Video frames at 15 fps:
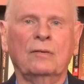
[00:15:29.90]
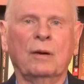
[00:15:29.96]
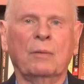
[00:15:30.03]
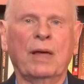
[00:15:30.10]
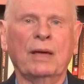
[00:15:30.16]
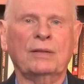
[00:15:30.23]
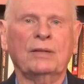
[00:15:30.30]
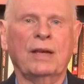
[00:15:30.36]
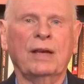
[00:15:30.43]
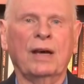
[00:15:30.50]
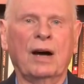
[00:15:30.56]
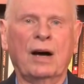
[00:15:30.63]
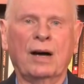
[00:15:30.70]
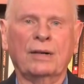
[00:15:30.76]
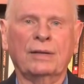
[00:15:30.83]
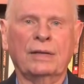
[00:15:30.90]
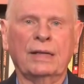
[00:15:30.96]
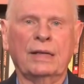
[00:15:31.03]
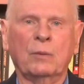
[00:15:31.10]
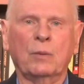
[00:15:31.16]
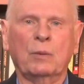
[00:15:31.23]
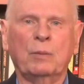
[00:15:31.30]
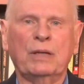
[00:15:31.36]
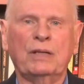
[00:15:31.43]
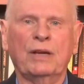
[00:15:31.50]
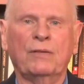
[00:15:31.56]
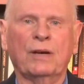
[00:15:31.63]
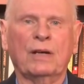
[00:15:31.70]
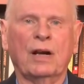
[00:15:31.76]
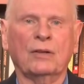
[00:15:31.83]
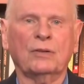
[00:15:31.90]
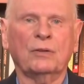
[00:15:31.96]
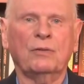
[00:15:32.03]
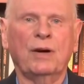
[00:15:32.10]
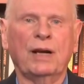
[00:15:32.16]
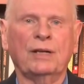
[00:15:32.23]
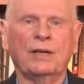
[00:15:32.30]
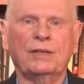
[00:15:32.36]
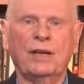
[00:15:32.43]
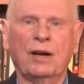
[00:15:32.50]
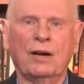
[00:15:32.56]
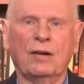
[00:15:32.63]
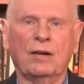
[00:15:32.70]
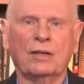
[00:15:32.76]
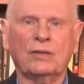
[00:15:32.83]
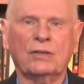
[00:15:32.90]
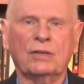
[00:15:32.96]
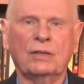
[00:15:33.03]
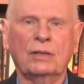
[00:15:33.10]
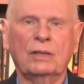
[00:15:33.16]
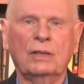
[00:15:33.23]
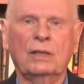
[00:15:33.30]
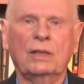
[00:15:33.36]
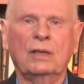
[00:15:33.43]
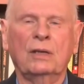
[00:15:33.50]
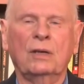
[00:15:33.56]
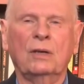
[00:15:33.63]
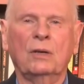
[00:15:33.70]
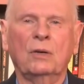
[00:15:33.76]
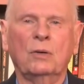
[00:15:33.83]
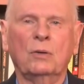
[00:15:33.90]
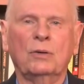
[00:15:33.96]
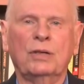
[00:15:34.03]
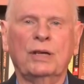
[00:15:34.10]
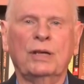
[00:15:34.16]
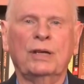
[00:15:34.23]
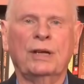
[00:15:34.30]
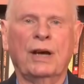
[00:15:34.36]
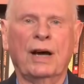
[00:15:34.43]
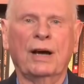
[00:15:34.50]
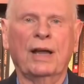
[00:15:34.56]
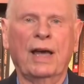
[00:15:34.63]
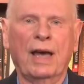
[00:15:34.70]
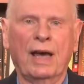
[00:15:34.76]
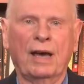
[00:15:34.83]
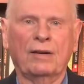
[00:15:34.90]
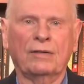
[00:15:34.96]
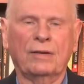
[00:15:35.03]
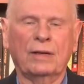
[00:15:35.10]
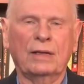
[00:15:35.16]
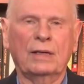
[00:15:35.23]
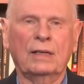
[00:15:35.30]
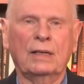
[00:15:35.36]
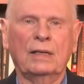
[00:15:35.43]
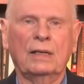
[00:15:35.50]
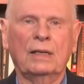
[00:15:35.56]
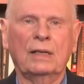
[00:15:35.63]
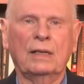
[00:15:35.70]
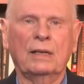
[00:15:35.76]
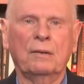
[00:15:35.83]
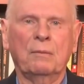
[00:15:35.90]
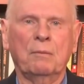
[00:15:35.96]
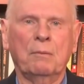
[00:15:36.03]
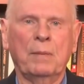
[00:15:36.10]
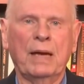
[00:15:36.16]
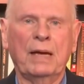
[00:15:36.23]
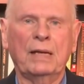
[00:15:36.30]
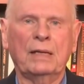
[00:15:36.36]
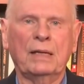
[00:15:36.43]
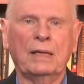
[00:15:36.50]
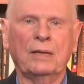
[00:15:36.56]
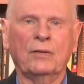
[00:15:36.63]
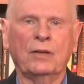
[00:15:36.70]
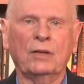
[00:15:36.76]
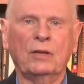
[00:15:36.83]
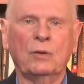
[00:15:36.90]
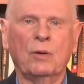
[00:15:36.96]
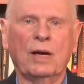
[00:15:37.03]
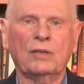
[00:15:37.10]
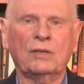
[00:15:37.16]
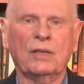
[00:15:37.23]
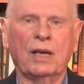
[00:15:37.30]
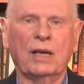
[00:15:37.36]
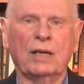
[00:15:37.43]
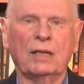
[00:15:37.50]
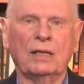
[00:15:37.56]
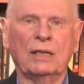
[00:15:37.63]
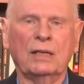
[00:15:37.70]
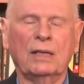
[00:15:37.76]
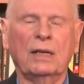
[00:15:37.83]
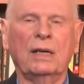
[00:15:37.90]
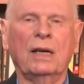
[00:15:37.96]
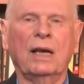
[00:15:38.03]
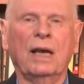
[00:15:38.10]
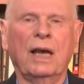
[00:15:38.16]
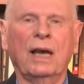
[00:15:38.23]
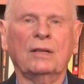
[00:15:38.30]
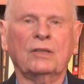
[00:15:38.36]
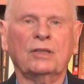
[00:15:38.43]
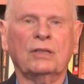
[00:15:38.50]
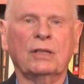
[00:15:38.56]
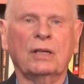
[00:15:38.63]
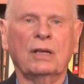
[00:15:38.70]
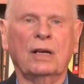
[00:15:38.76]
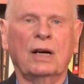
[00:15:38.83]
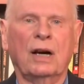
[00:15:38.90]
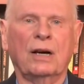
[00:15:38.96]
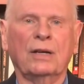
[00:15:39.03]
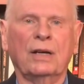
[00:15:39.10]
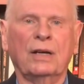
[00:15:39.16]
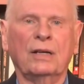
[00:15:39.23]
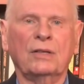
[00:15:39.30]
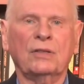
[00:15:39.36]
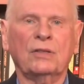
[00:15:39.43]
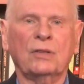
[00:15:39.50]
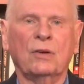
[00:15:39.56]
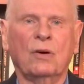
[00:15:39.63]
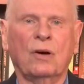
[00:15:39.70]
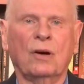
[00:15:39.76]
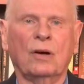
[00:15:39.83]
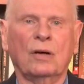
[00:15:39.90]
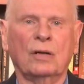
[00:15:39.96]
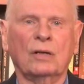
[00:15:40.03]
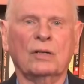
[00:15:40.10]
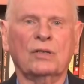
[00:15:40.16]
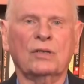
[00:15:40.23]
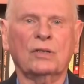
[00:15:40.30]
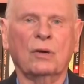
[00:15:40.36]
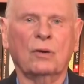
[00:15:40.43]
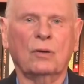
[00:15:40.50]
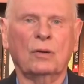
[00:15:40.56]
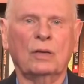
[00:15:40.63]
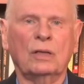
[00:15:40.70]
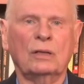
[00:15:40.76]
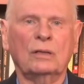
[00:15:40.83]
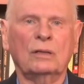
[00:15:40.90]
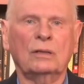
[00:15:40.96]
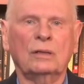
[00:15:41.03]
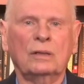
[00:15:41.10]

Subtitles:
From that day on, it would be difficult to find a terrorist who did not have "Made in the USA" etched on his or her soul.